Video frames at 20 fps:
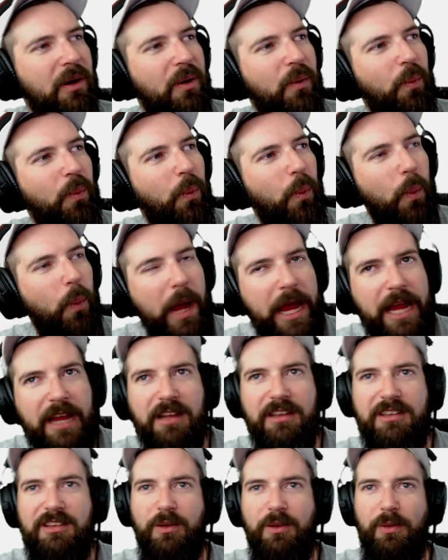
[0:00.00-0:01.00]
way
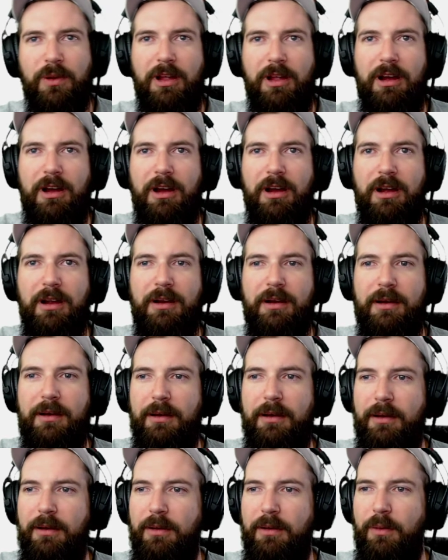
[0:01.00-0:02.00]
too long.
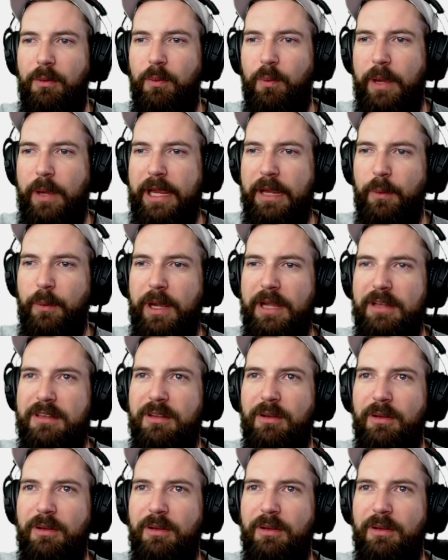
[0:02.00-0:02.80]
Way too